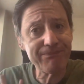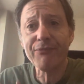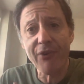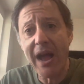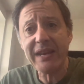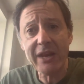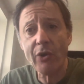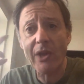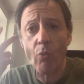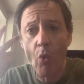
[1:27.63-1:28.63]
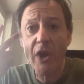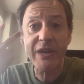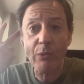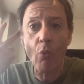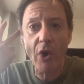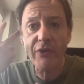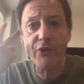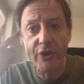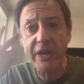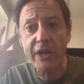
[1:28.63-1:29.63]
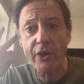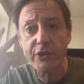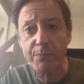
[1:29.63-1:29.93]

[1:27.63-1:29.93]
fine hearing in one of your ears,